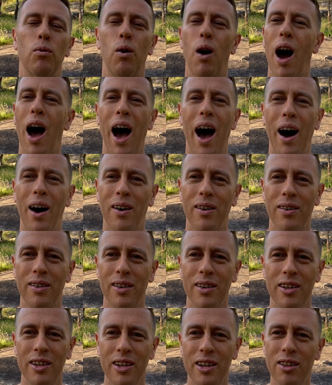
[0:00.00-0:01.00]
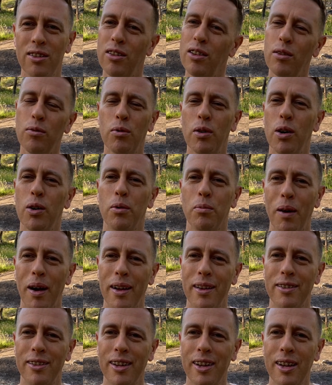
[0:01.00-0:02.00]
wow, isn't the world
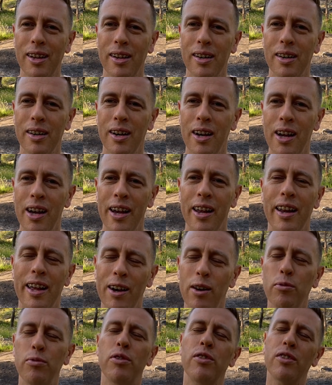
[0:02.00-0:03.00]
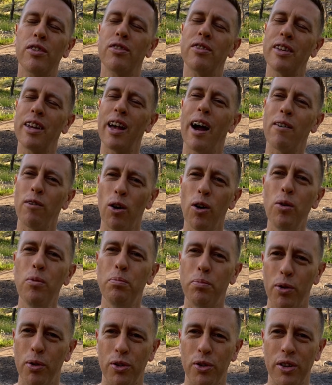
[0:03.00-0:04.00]
amazing? It helps us to see our
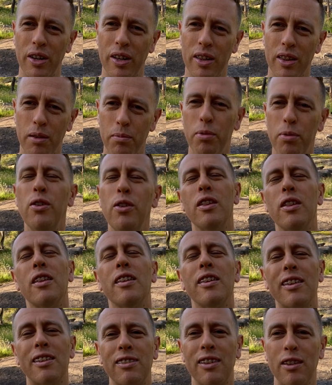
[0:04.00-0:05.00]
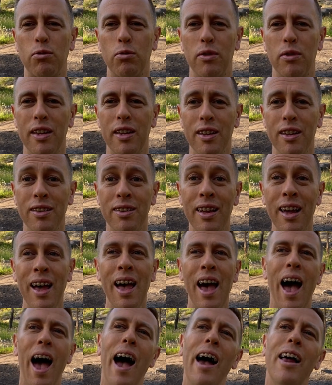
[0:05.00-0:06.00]
own beauty, the beauty that exists within us,
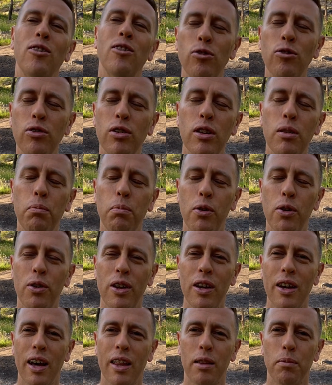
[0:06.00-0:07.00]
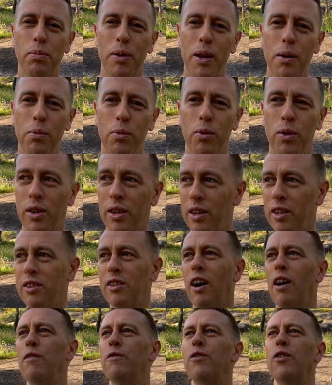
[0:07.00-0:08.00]
and also the beauty in other people and the
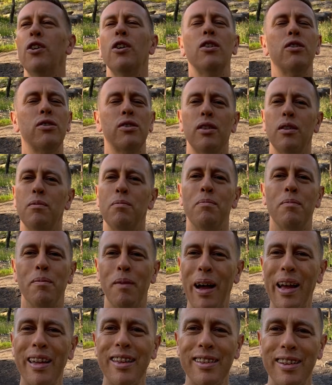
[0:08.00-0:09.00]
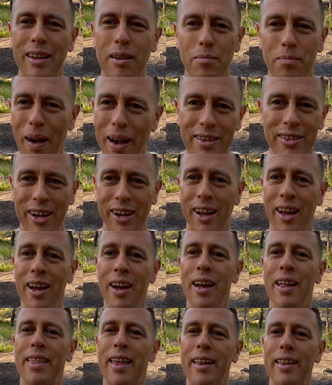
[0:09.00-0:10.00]
diverse and amazing magic
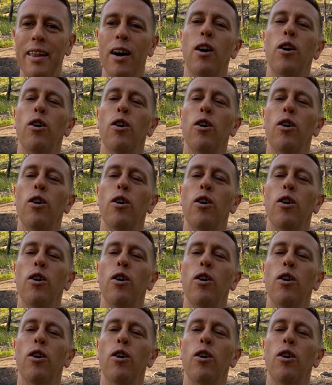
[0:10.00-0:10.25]
that